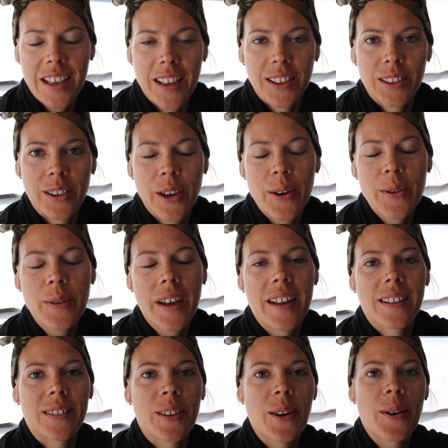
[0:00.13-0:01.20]
Hello,
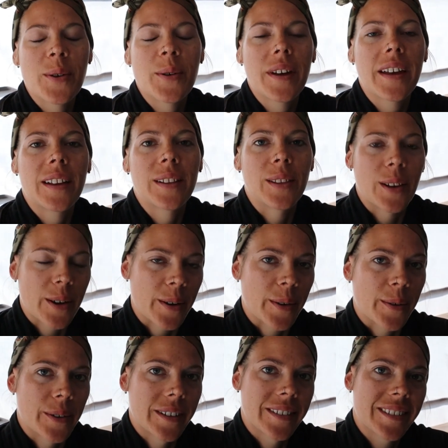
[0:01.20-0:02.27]
hello,
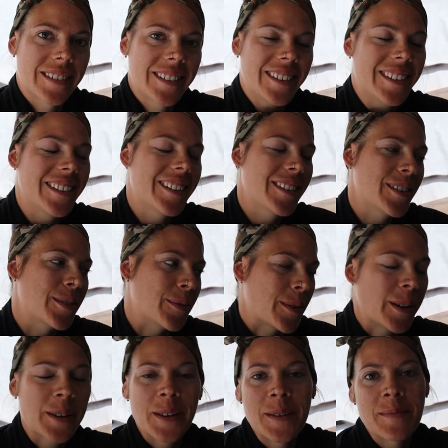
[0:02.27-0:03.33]
hello.
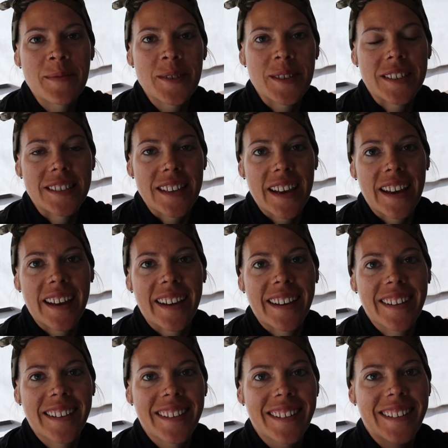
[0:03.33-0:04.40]
Welcome to
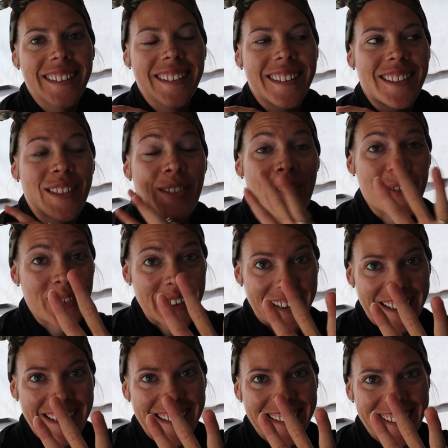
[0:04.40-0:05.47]
day
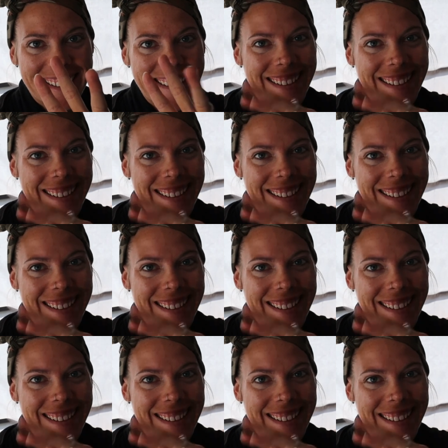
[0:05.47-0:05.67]
3